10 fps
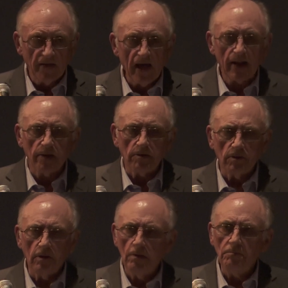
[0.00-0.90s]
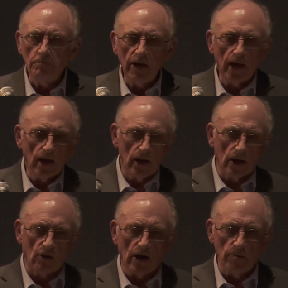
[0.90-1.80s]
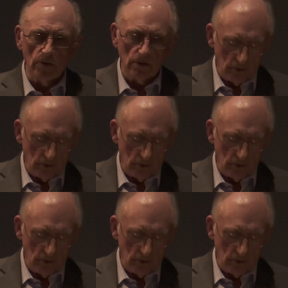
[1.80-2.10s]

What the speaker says: that being a credible